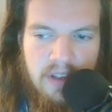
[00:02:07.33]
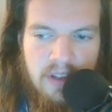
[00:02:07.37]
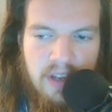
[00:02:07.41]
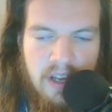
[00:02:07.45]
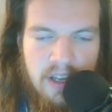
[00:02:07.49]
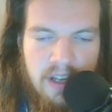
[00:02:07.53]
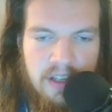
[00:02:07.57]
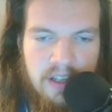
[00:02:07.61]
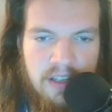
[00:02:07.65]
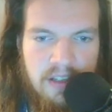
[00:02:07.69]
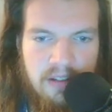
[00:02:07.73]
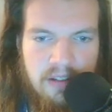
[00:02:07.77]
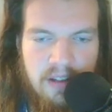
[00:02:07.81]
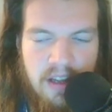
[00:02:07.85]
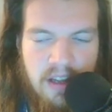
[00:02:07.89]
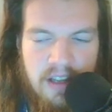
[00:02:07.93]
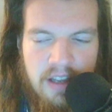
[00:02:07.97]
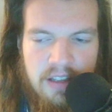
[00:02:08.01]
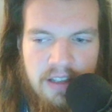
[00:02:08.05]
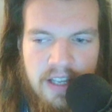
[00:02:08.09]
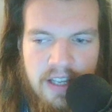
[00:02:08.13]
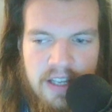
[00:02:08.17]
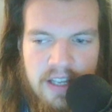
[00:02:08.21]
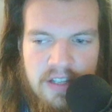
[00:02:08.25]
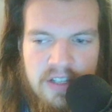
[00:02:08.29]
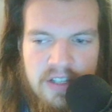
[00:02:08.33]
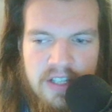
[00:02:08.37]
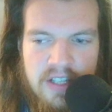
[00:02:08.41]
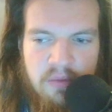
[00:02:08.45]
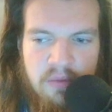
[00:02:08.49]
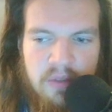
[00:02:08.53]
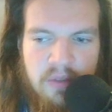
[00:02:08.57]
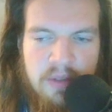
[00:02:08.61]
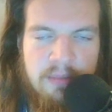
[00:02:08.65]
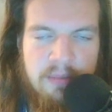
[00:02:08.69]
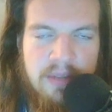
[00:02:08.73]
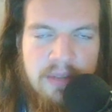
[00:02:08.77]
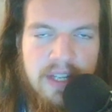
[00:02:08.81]
I guess it
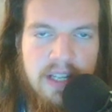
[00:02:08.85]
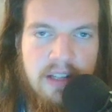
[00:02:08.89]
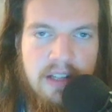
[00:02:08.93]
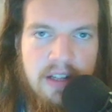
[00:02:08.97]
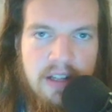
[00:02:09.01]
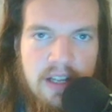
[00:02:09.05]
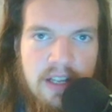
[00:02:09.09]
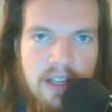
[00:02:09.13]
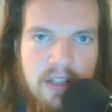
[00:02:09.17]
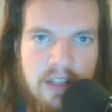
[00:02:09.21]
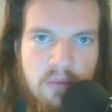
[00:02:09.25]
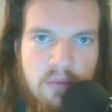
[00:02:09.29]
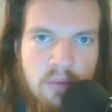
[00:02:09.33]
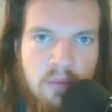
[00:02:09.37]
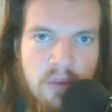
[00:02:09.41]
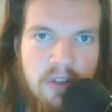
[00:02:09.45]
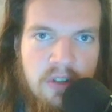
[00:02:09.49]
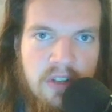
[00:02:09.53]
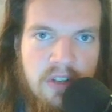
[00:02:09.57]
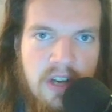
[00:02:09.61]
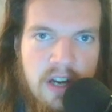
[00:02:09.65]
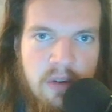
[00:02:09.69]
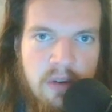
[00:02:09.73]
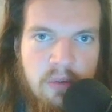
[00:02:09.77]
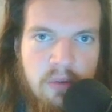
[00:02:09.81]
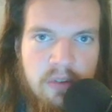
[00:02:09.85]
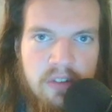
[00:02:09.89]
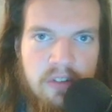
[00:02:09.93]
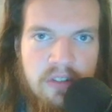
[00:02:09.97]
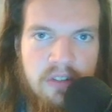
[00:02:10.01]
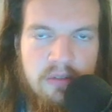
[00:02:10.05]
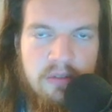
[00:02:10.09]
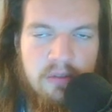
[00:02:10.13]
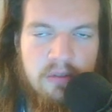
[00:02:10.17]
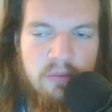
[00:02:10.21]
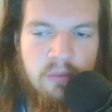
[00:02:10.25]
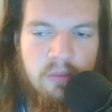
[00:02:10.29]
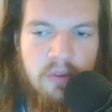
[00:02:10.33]
will be like 1 hour,
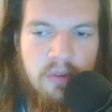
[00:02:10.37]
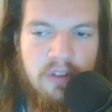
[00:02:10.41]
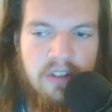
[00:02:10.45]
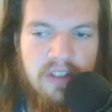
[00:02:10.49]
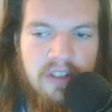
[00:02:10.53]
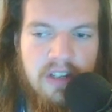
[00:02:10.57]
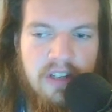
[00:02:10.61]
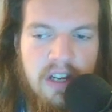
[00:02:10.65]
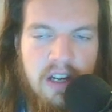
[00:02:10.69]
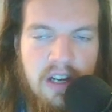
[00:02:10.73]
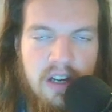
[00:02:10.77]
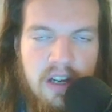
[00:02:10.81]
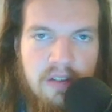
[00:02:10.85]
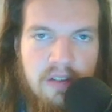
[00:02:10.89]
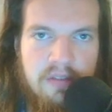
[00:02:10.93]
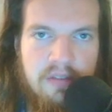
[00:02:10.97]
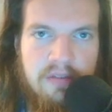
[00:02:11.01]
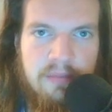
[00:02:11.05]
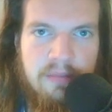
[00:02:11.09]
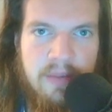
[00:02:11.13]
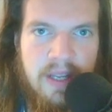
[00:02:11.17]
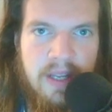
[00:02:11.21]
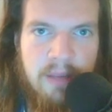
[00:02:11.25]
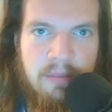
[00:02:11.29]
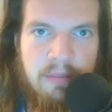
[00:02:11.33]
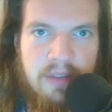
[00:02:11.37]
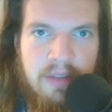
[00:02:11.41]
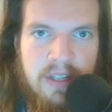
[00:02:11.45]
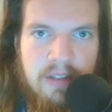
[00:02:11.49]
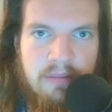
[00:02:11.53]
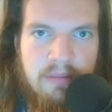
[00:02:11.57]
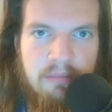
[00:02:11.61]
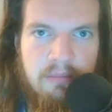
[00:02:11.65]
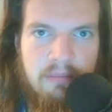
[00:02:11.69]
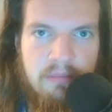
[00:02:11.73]
1.5 maybe.